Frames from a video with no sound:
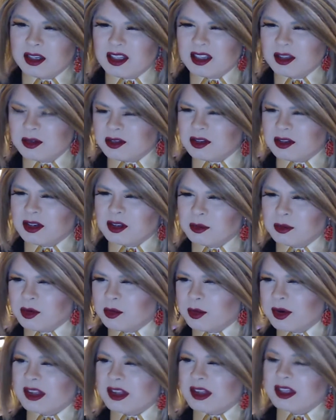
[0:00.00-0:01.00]
There's another one
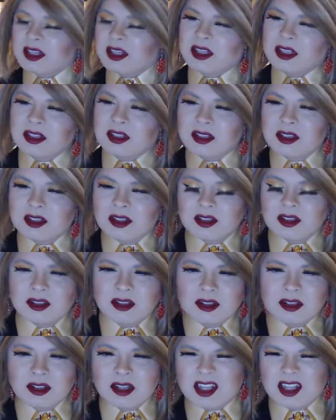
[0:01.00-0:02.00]
recently.
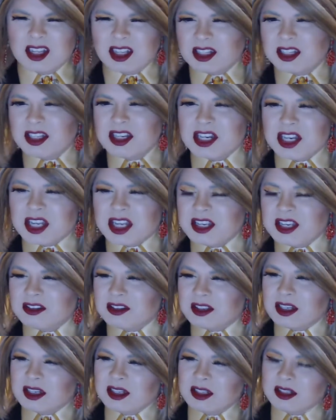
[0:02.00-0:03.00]
I like Alicia Keys in
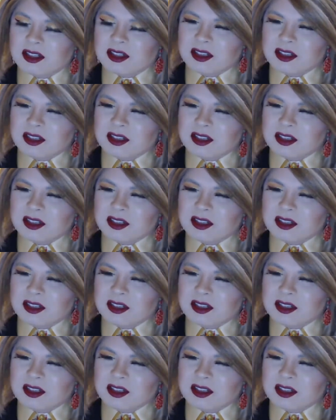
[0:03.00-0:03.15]
it.